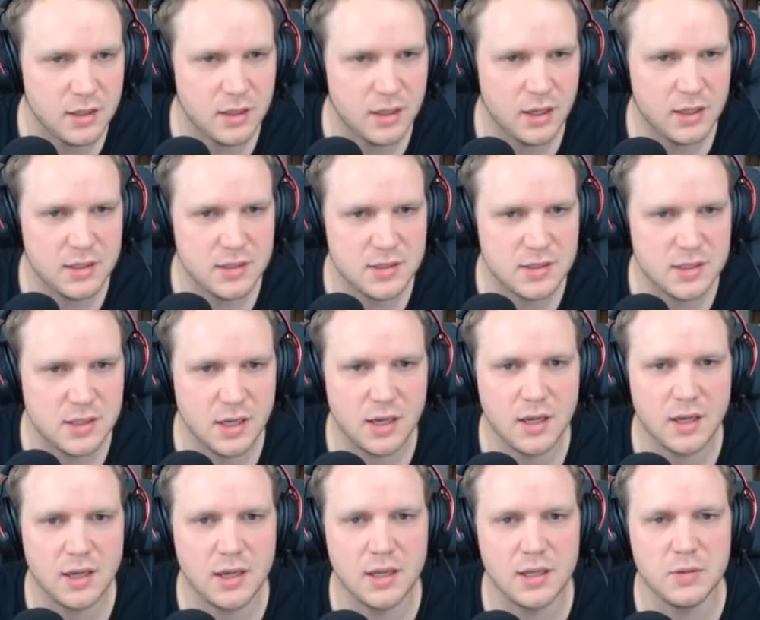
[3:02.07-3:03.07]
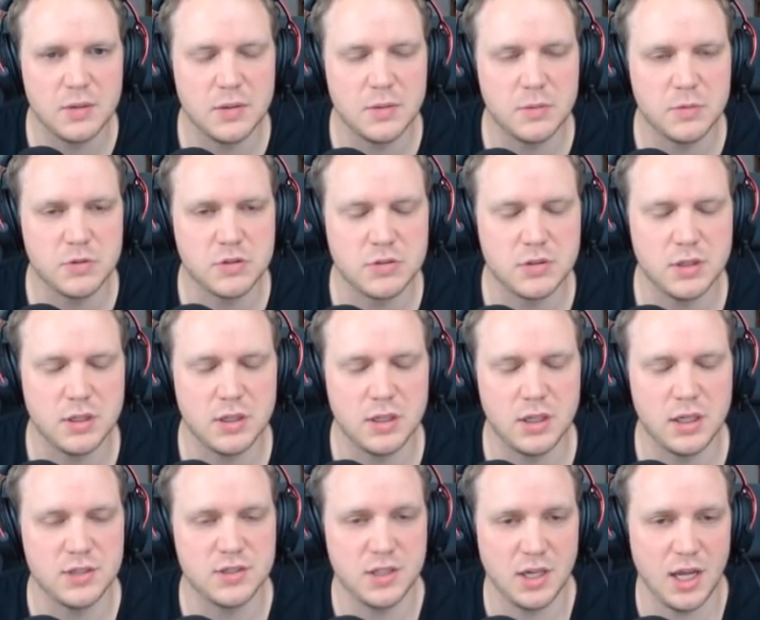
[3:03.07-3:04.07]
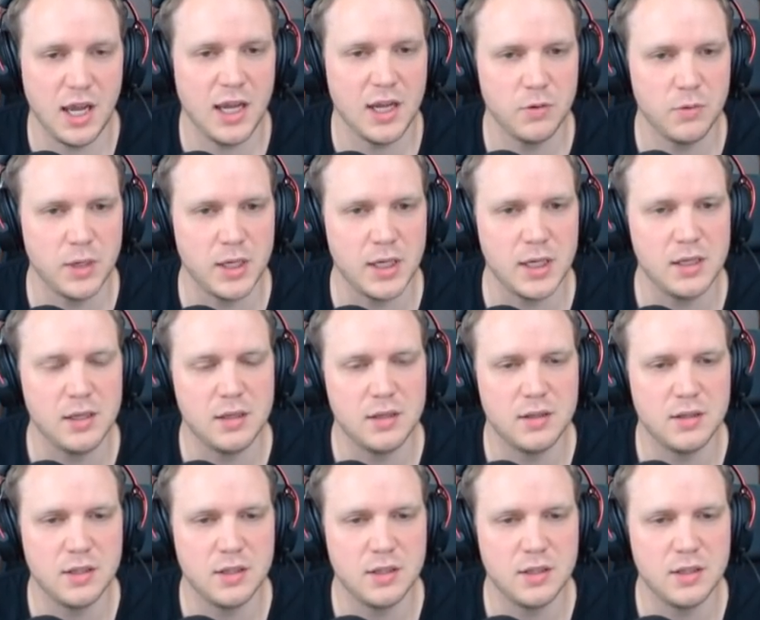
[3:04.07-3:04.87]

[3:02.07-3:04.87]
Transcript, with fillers: it uh, is an AOE